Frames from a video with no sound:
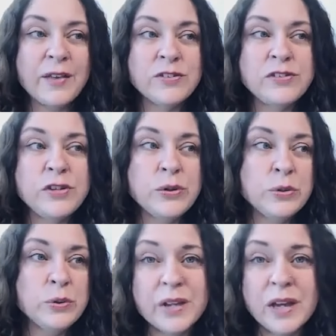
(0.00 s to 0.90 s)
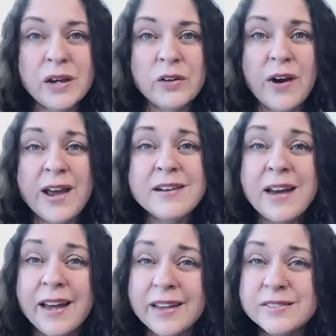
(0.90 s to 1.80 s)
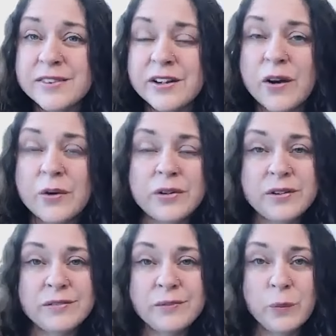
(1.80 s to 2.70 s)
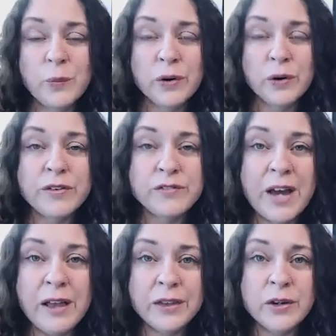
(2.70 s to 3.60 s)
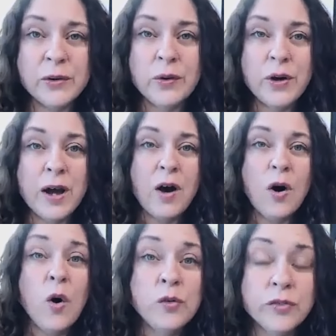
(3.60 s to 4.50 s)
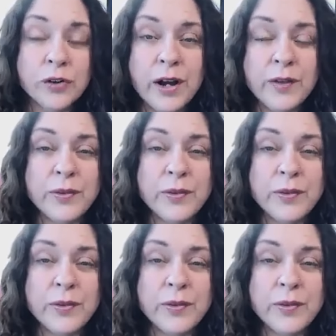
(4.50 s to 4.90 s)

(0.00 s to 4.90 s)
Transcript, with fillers: to aggrandize their own worth and value over other